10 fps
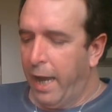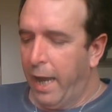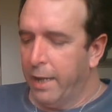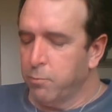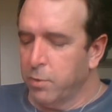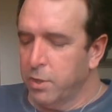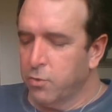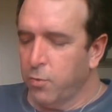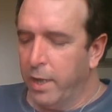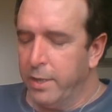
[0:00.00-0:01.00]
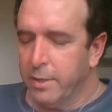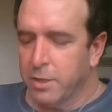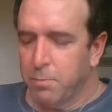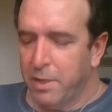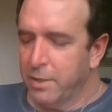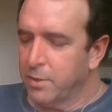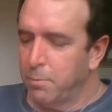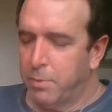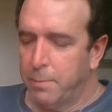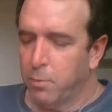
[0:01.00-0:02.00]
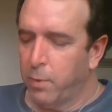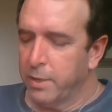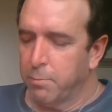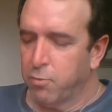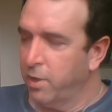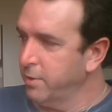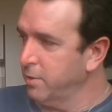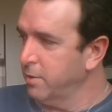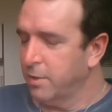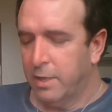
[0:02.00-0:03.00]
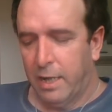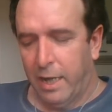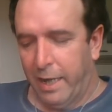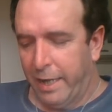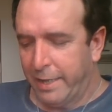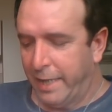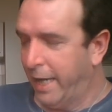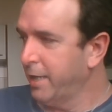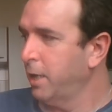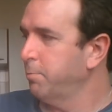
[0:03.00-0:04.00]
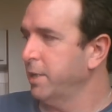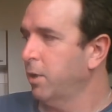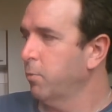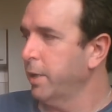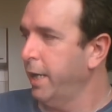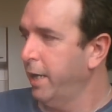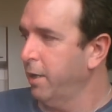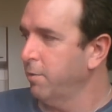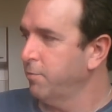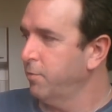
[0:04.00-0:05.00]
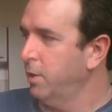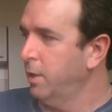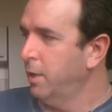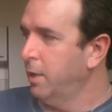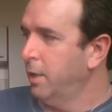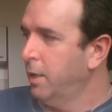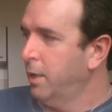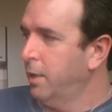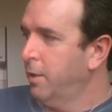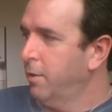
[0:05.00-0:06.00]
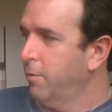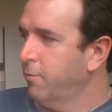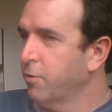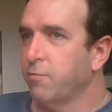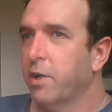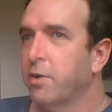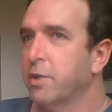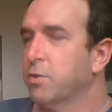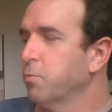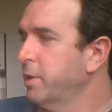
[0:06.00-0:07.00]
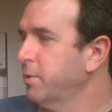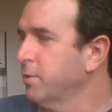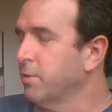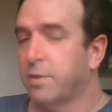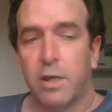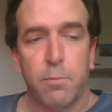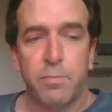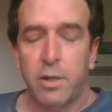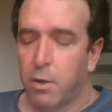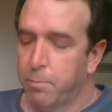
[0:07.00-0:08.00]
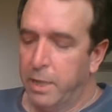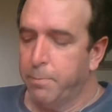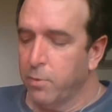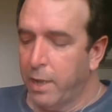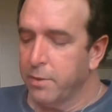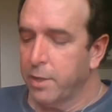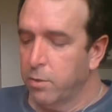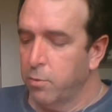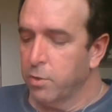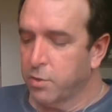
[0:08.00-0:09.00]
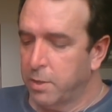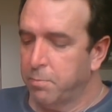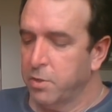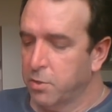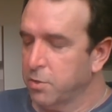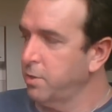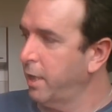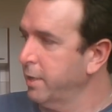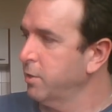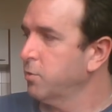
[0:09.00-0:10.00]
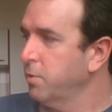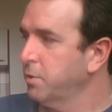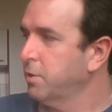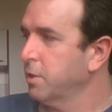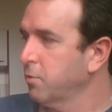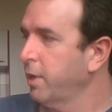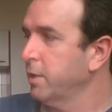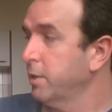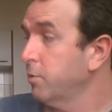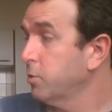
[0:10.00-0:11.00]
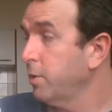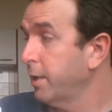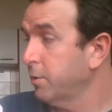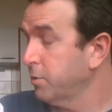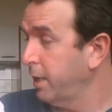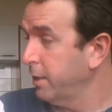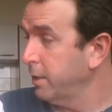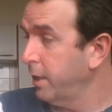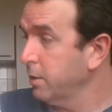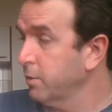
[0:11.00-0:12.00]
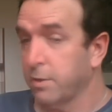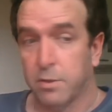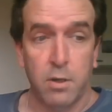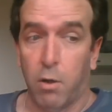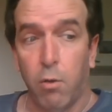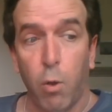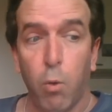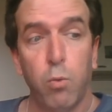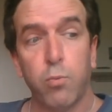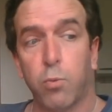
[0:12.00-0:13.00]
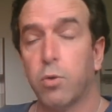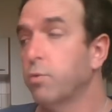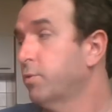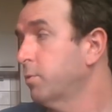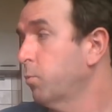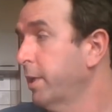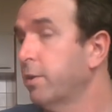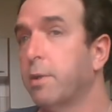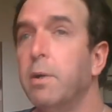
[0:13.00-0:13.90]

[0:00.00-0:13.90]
And when you try to explain to some people why the present cannot be all we have, for various reasons, there are people out there who are simply just not interested in great literature. I understand that, because it's all old words and weird.